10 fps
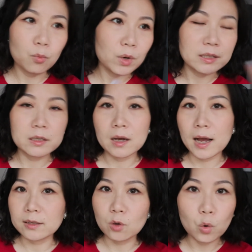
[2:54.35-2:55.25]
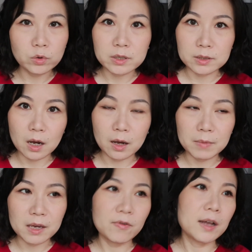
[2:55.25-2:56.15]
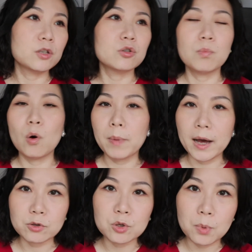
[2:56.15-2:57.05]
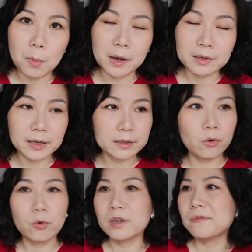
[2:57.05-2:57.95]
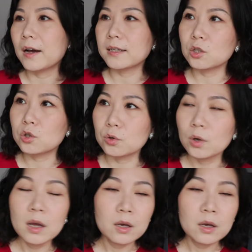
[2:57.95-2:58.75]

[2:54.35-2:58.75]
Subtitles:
winter and autumn time if I need to pop out supermarket, or if I need to,